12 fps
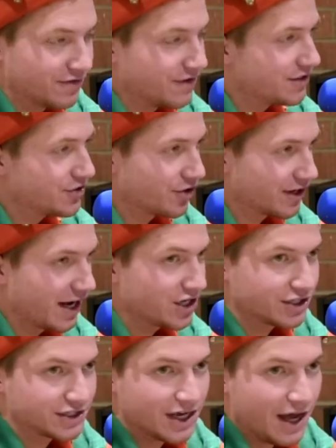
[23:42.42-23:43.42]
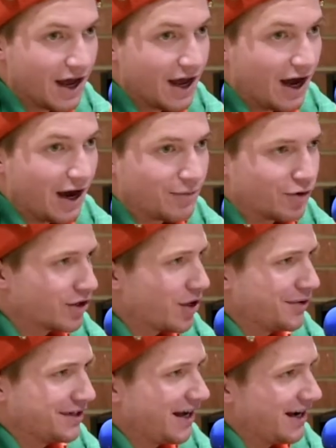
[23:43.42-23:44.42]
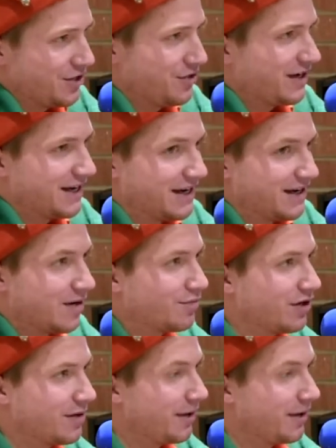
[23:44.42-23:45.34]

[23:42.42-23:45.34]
events or occasions. Or go online and you can get a printed